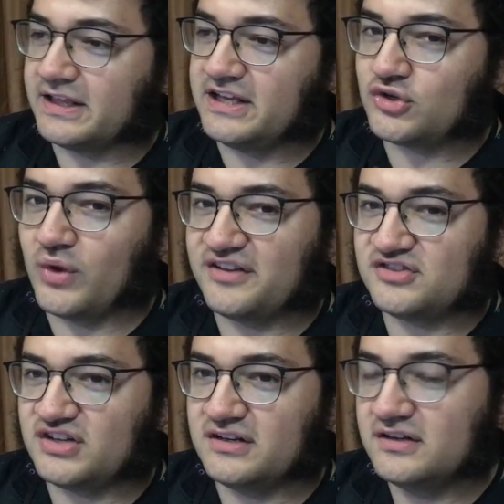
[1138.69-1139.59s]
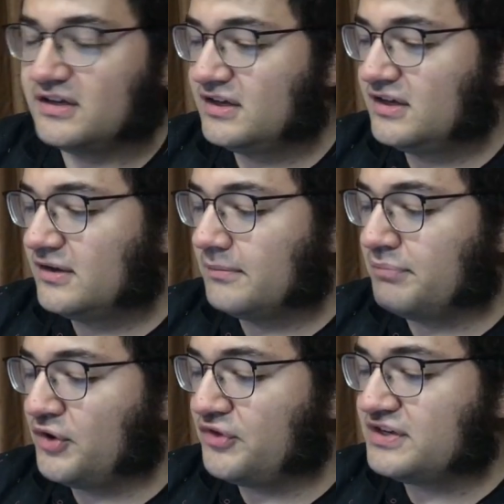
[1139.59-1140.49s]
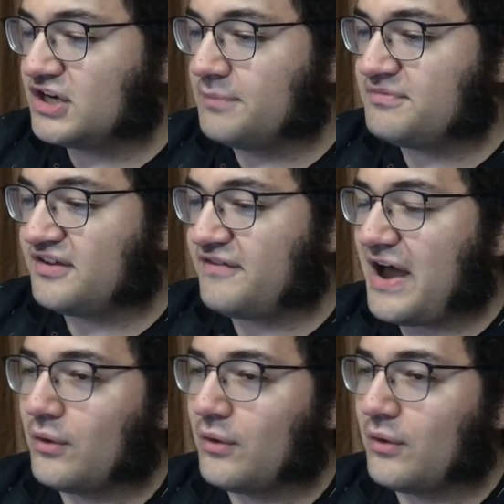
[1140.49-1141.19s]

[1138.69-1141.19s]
each question, both in terms of how